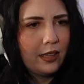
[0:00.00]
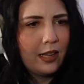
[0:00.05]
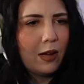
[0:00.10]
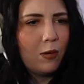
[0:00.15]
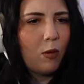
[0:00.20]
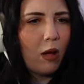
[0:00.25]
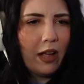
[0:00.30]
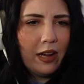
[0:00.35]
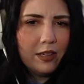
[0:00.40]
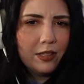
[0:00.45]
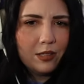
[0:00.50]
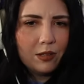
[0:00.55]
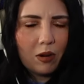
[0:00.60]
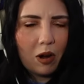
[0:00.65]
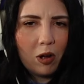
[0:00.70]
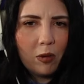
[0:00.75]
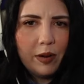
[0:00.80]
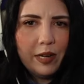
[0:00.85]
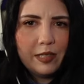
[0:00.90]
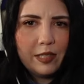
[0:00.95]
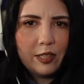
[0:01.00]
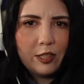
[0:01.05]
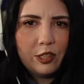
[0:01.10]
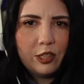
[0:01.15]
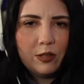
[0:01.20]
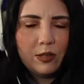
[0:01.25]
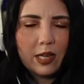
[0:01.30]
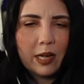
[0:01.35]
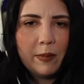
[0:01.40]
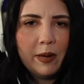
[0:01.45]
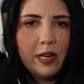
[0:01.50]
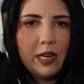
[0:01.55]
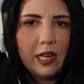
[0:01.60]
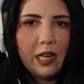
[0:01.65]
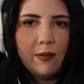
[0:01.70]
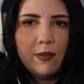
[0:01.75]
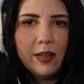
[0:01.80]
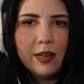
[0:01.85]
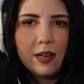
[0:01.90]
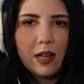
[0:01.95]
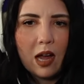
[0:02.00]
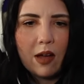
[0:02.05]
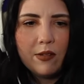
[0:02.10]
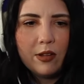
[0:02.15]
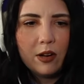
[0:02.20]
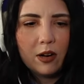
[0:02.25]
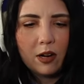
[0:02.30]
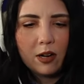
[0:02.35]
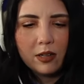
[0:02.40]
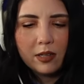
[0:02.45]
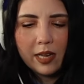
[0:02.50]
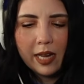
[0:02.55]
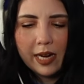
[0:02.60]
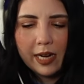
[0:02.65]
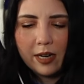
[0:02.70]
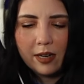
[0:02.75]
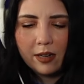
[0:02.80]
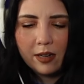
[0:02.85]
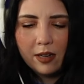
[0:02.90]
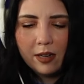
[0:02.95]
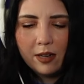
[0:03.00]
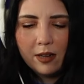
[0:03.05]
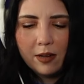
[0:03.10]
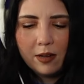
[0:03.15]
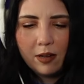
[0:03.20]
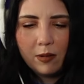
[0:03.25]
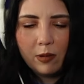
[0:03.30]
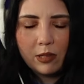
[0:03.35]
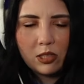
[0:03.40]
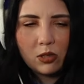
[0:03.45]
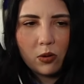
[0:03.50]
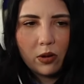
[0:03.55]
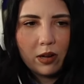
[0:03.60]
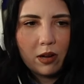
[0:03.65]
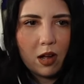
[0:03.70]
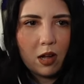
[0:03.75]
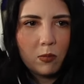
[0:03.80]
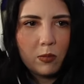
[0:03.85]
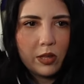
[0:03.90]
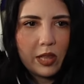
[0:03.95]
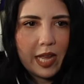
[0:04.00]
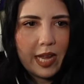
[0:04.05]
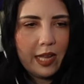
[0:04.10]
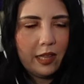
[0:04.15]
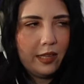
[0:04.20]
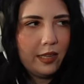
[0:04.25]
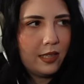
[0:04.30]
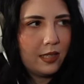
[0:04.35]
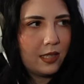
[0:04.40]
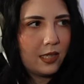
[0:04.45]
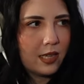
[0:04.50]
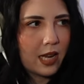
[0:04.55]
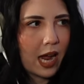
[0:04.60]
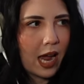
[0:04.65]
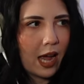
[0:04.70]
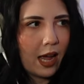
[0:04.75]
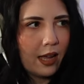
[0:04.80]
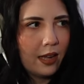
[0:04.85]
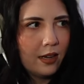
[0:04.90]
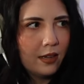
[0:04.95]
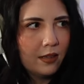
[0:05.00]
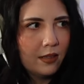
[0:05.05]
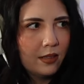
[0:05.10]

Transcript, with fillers: Yeah, why is there always issues? I mean, even have you heard like what's going on with Hailey's dad.